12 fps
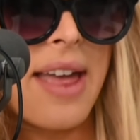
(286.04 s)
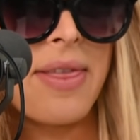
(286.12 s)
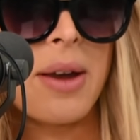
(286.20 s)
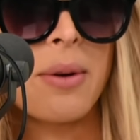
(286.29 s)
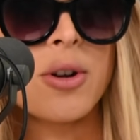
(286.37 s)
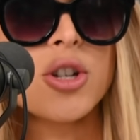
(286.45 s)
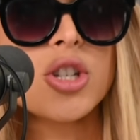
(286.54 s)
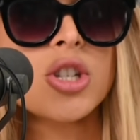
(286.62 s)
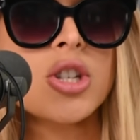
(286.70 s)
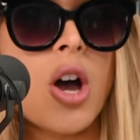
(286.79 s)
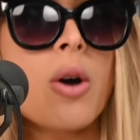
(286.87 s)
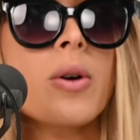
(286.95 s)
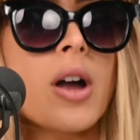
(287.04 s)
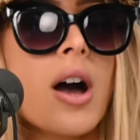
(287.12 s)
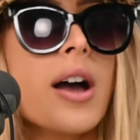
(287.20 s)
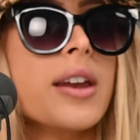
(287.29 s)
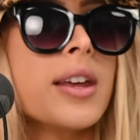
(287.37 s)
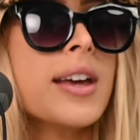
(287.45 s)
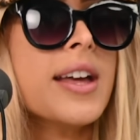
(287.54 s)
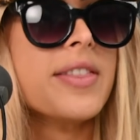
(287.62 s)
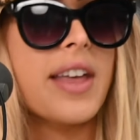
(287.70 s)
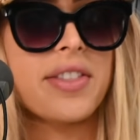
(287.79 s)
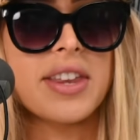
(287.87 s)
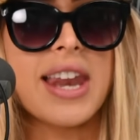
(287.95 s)
and they were so good
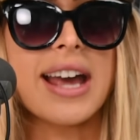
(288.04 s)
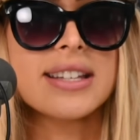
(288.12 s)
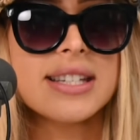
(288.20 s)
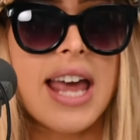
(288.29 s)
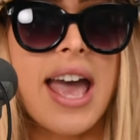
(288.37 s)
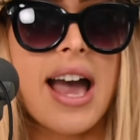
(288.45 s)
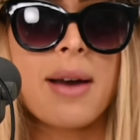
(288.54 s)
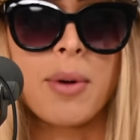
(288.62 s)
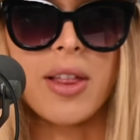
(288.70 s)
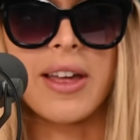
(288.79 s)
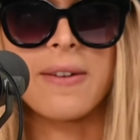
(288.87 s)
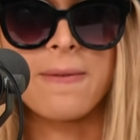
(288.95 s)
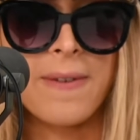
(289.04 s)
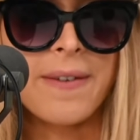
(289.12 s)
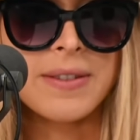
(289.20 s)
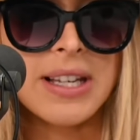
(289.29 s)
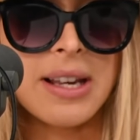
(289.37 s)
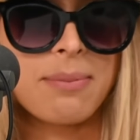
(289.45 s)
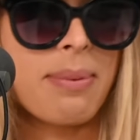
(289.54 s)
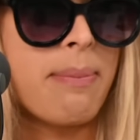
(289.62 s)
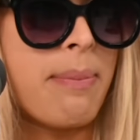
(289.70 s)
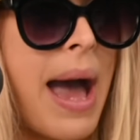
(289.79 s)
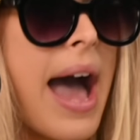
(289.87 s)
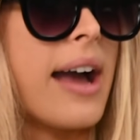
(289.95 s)
that the next day I bought like 15
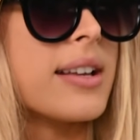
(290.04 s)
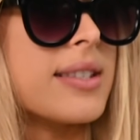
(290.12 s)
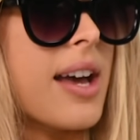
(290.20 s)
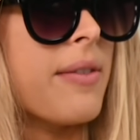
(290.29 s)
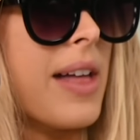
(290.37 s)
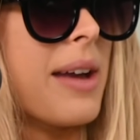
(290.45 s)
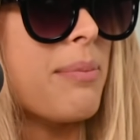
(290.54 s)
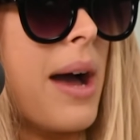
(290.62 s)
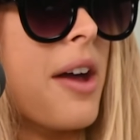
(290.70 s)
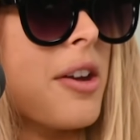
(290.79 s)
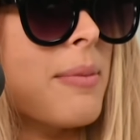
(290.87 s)
packs of like powdered